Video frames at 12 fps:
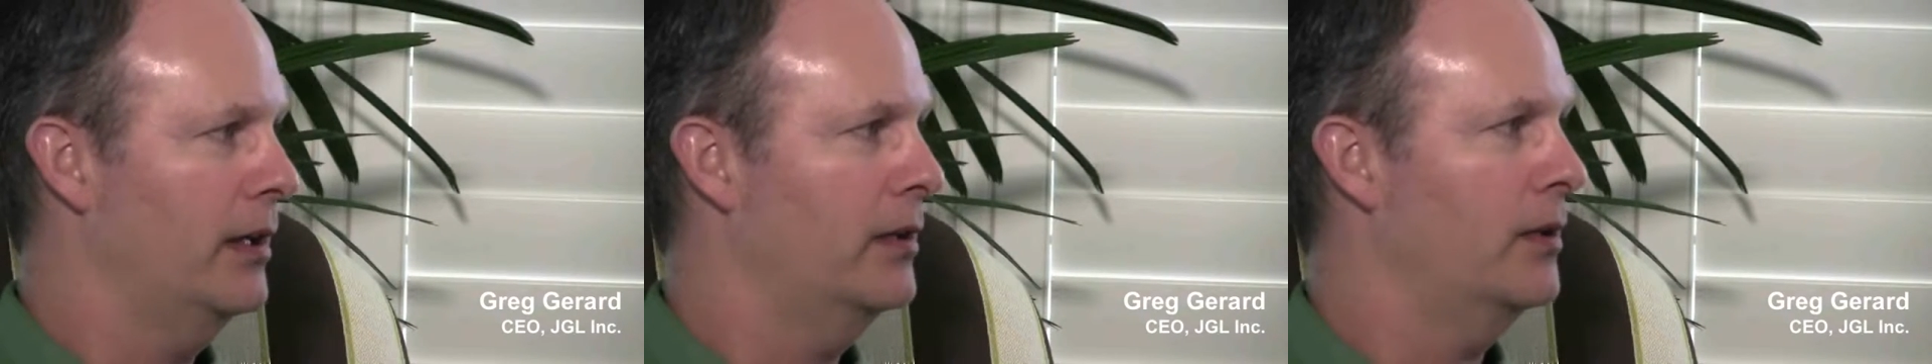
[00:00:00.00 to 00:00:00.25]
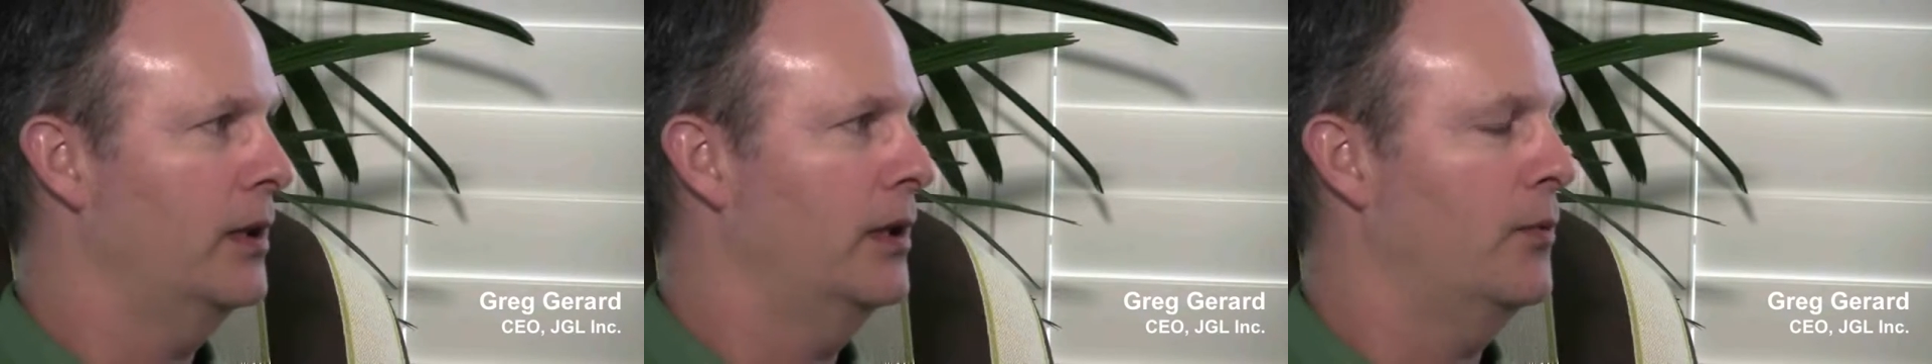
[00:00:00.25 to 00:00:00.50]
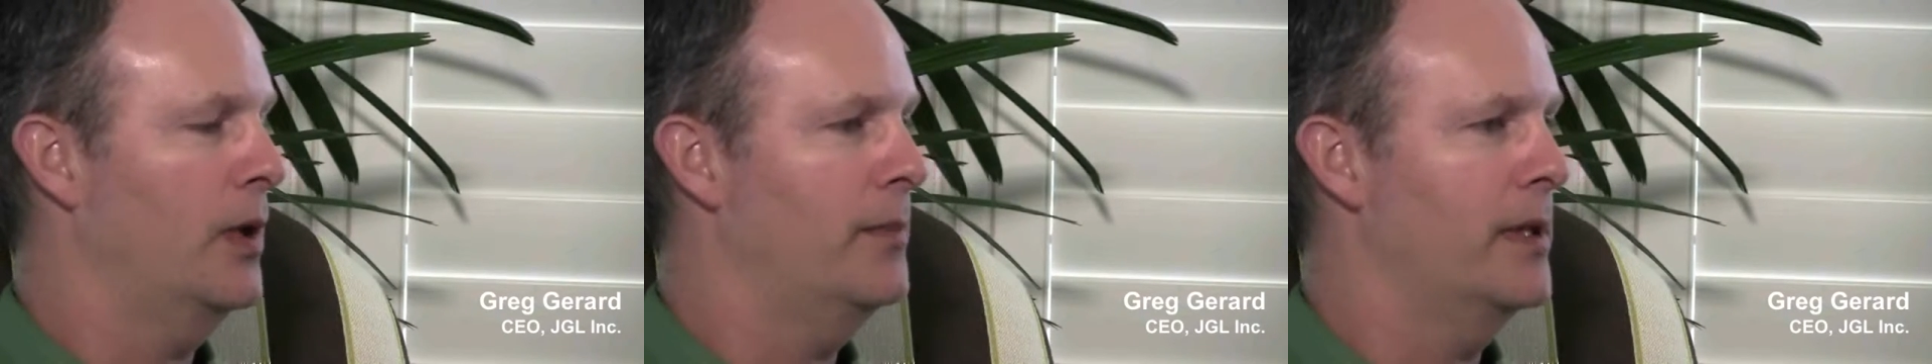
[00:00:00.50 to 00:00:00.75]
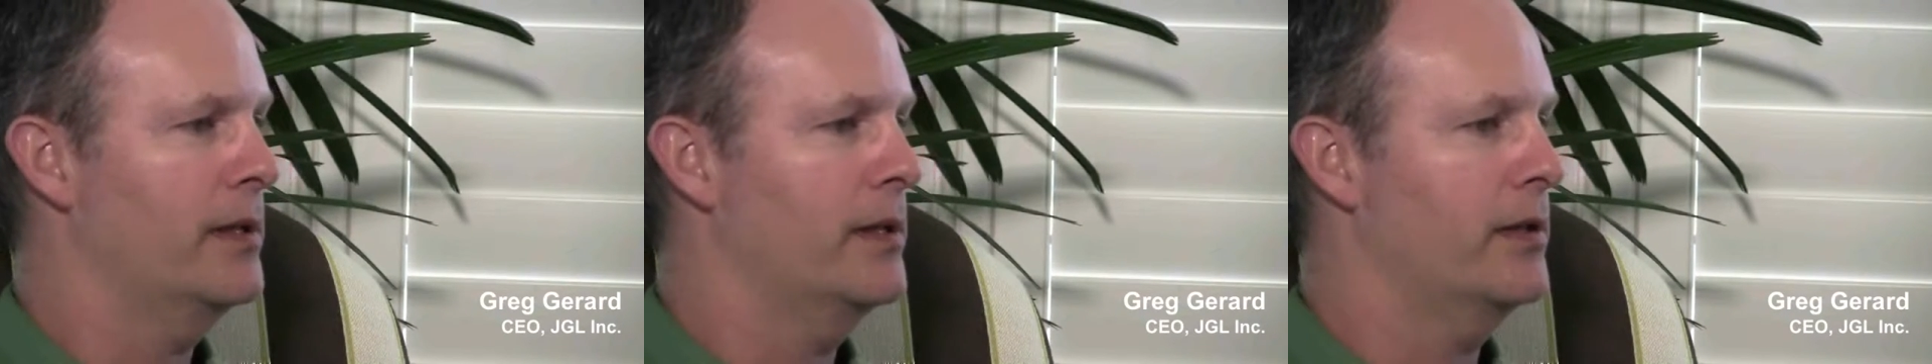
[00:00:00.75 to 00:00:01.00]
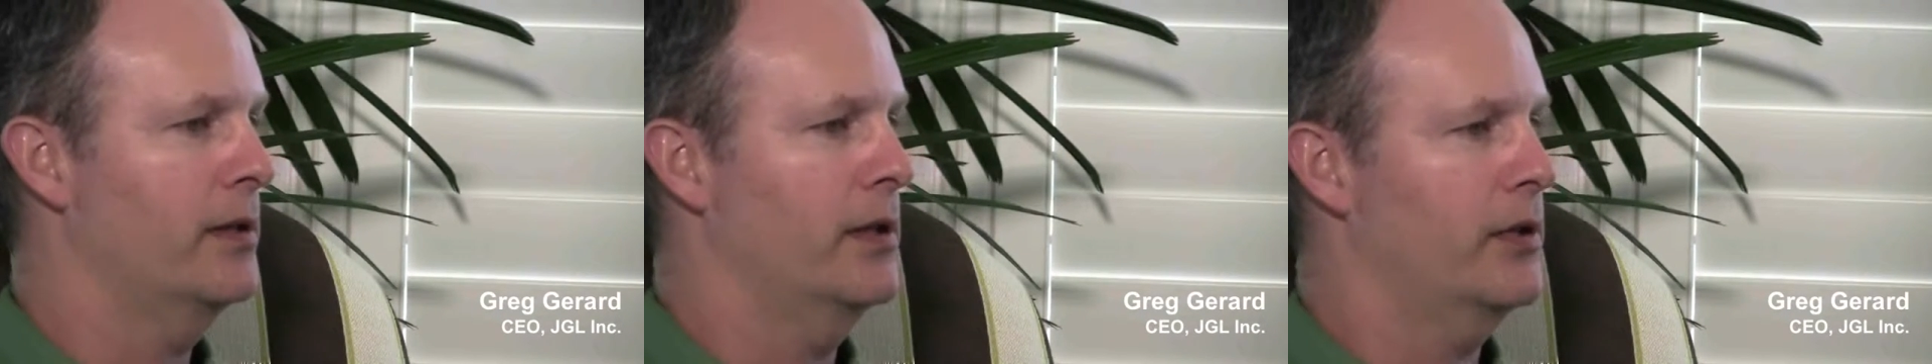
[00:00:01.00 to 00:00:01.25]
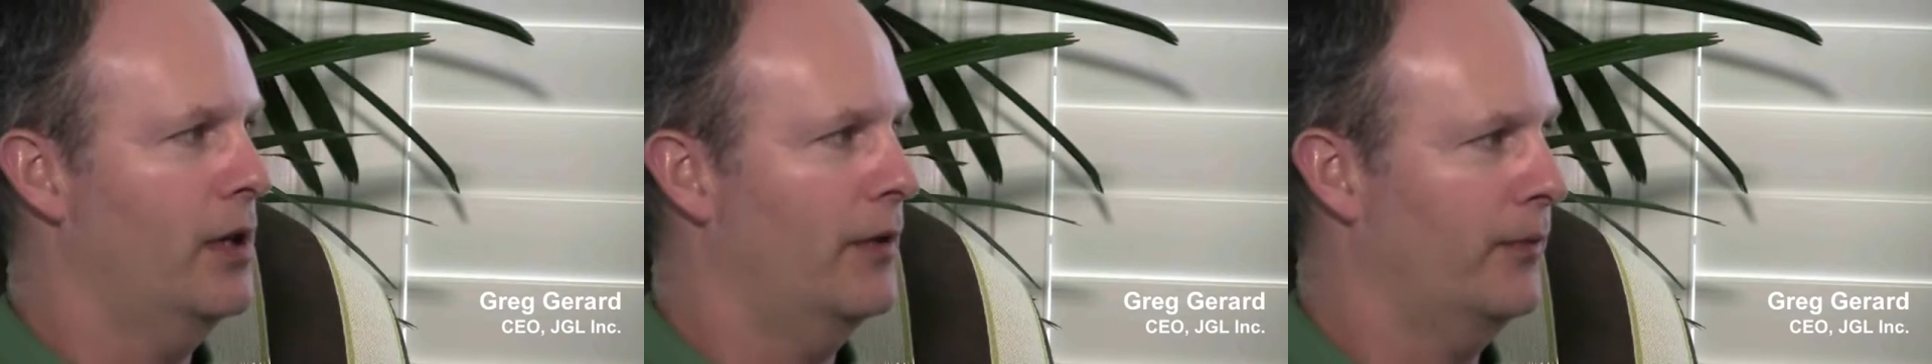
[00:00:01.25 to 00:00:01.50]
in the wheat business and
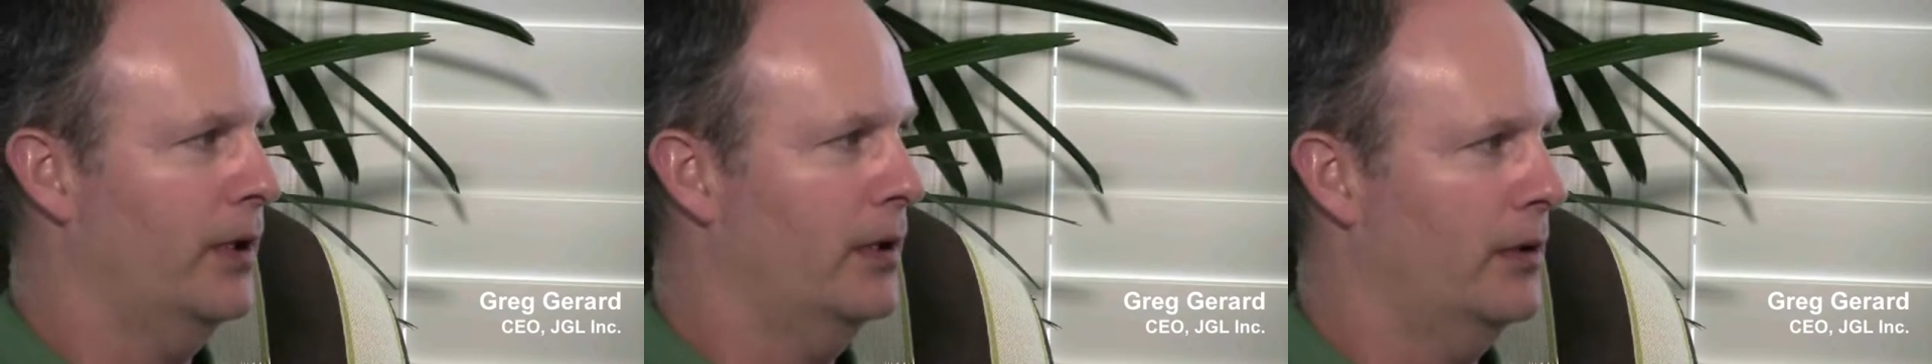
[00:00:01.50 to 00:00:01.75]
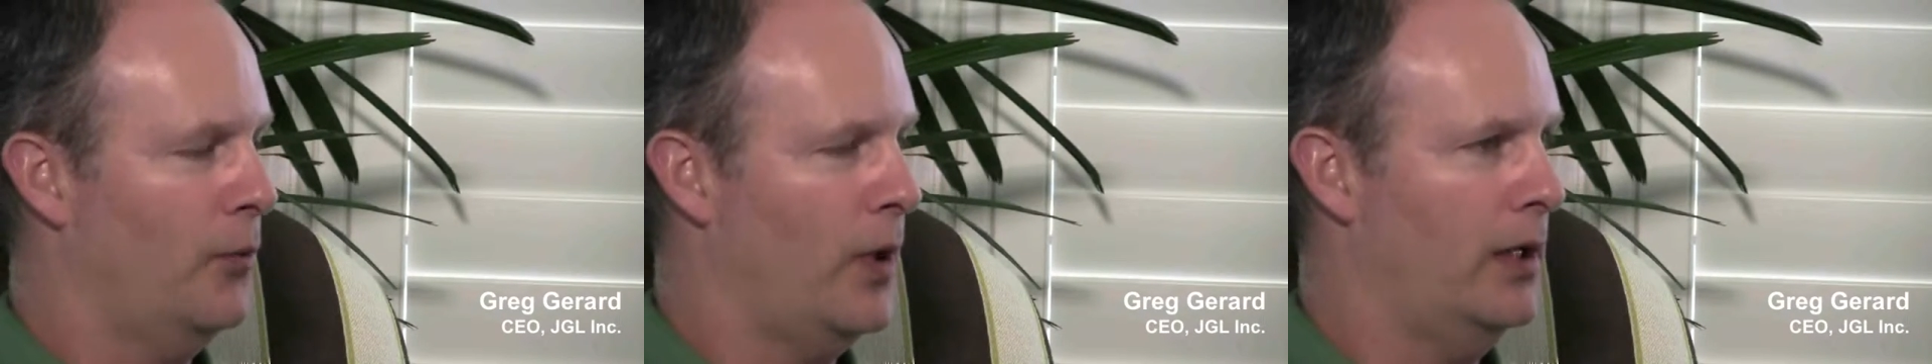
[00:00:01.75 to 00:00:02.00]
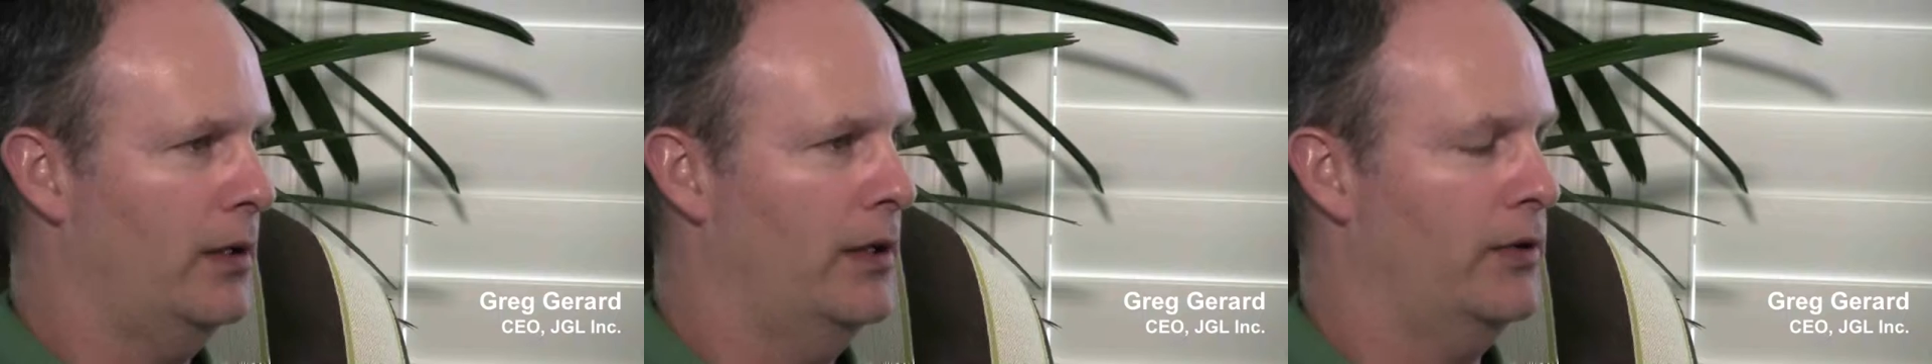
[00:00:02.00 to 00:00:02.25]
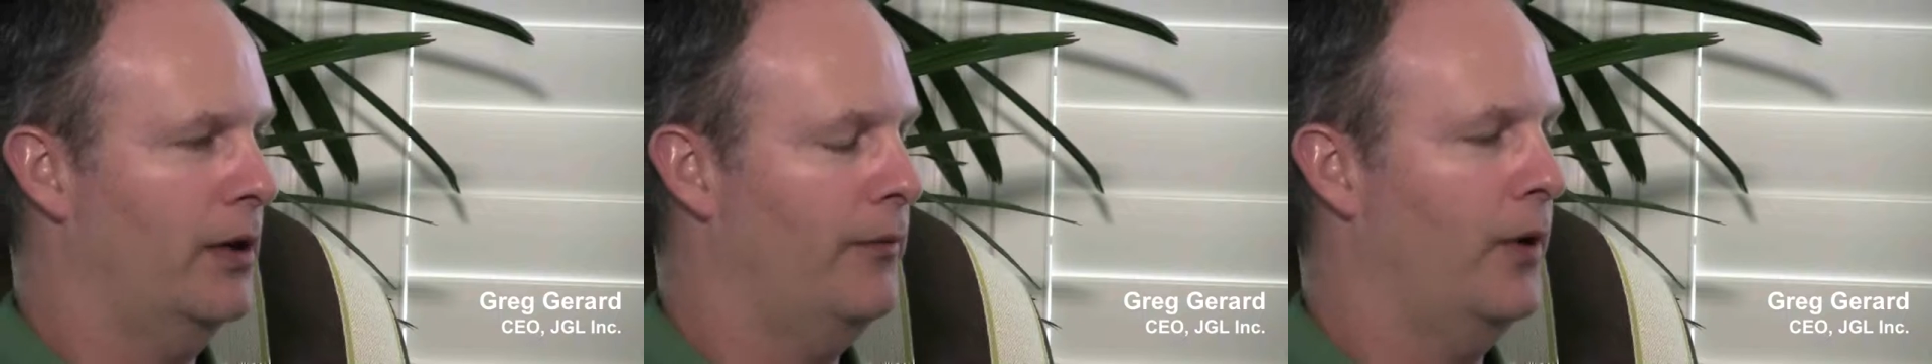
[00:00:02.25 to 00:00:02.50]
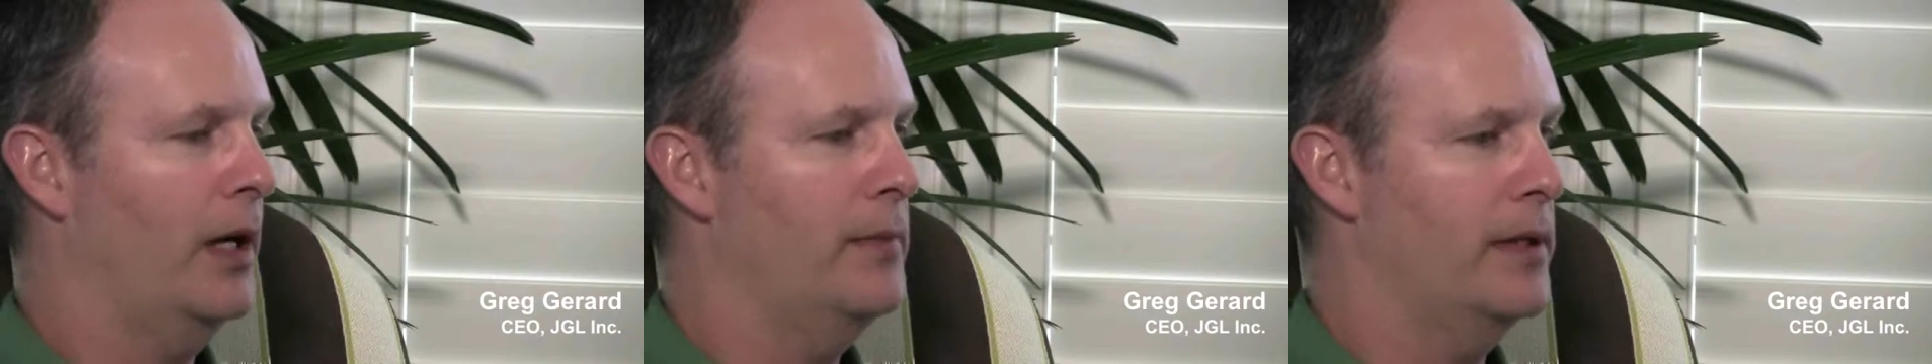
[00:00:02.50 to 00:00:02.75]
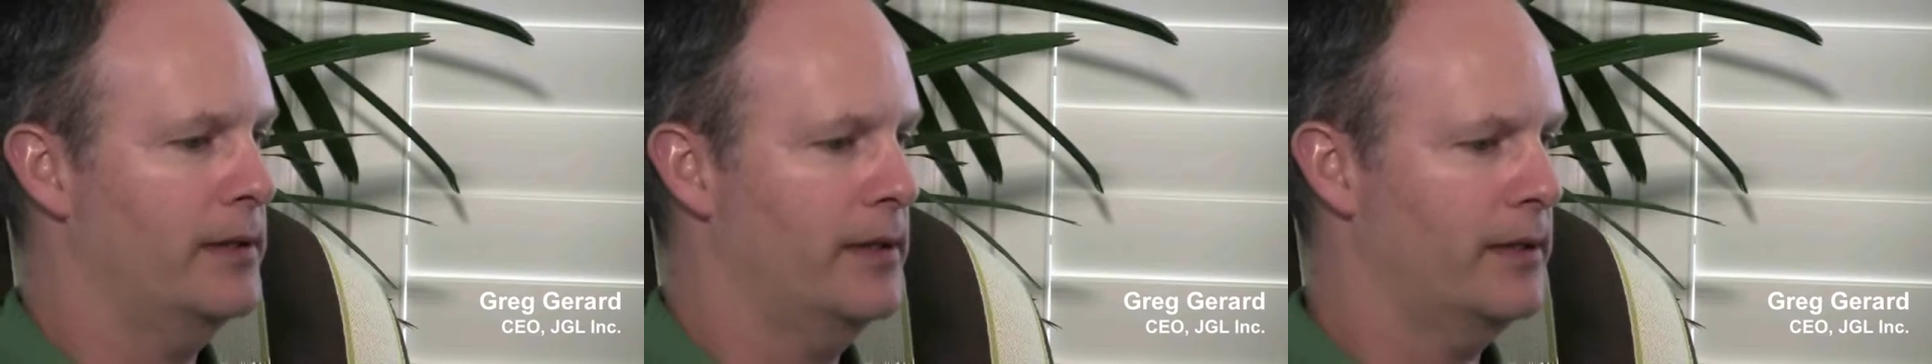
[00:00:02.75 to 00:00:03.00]
the soft red and white and soft white
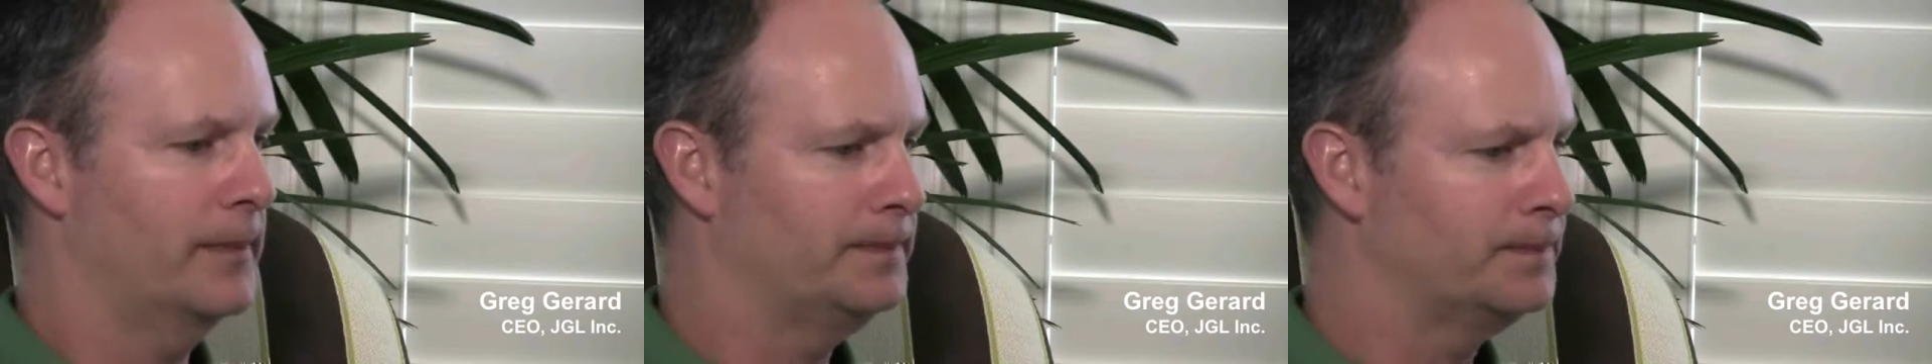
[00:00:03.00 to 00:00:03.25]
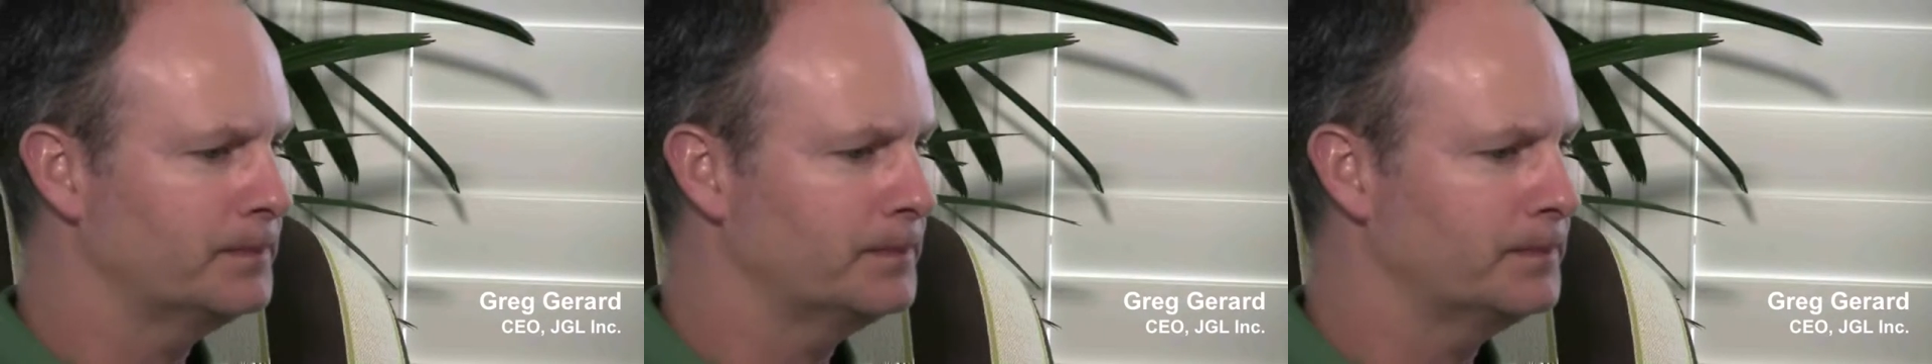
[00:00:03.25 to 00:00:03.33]
business.